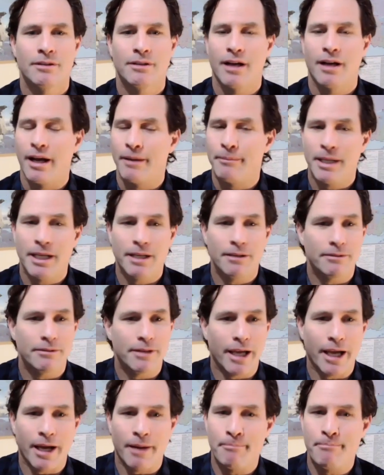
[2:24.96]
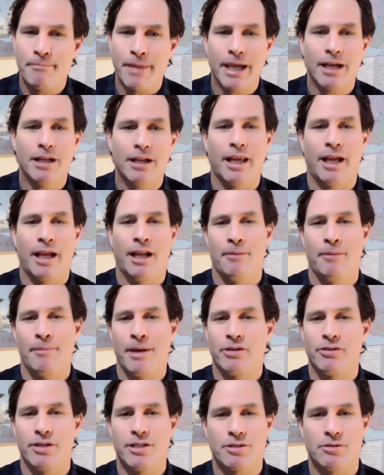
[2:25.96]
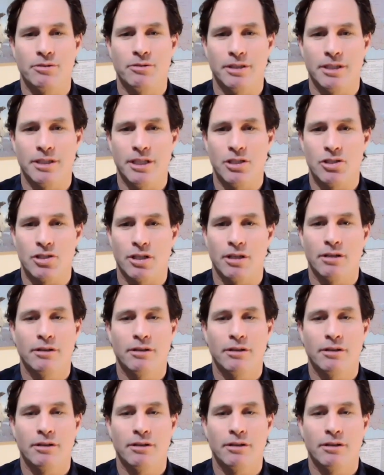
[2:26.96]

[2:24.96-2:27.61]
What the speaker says: I mean, a male elementary school teacher,